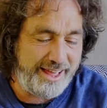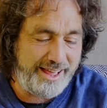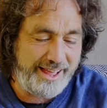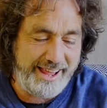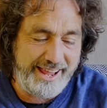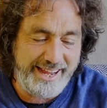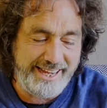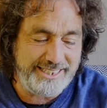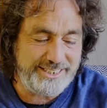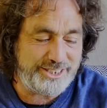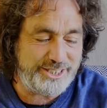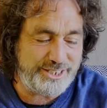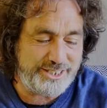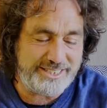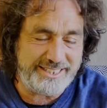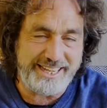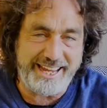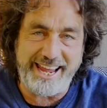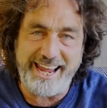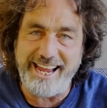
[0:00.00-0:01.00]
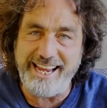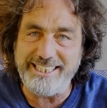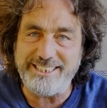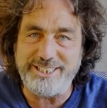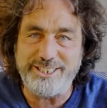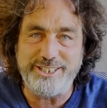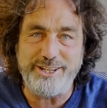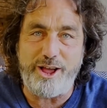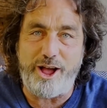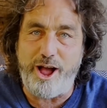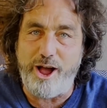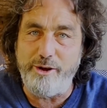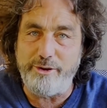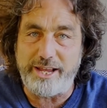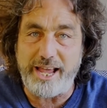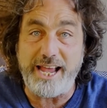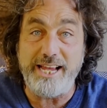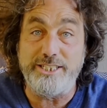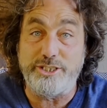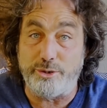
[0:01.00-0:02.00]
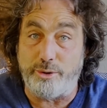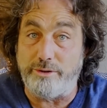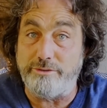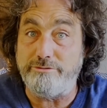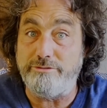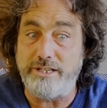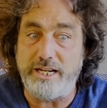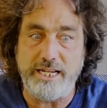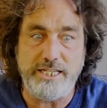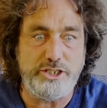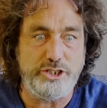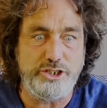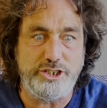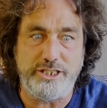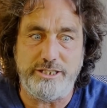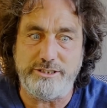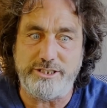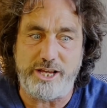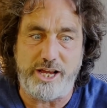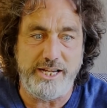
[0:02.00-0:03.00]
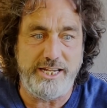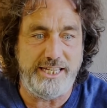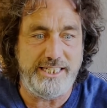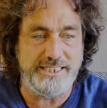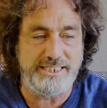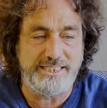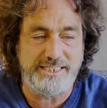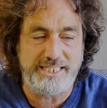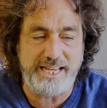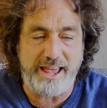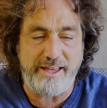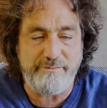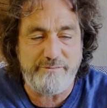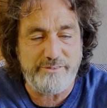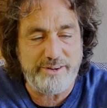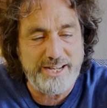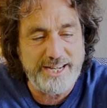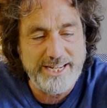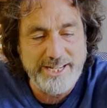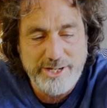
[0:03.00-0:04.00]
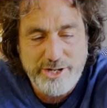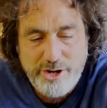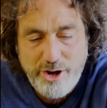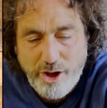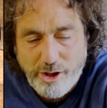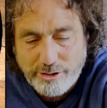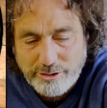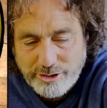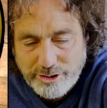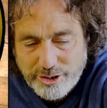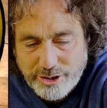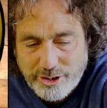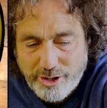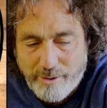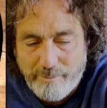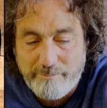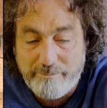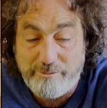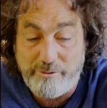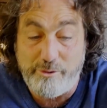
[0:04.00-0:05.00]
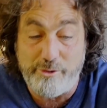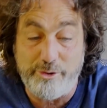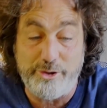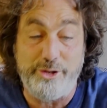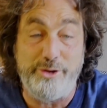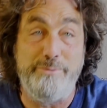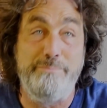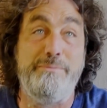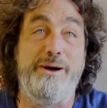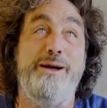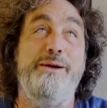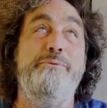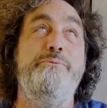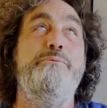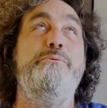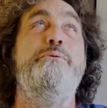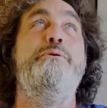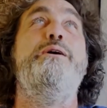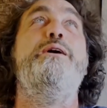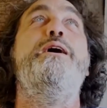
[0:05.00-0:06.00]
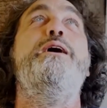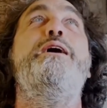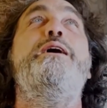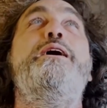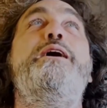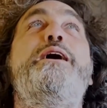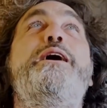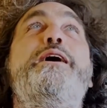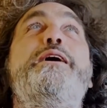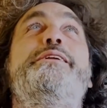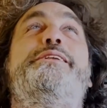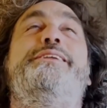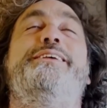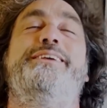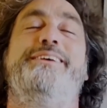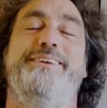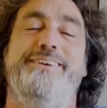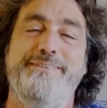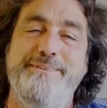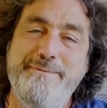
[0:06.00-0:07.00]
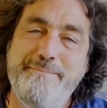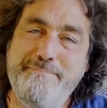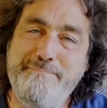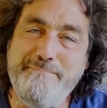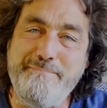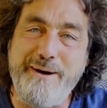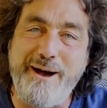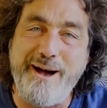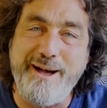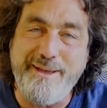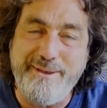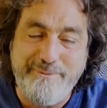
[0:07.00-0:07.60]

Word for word: it's it's okay. So on relationship side, it's definitely non-stop for you. My word, my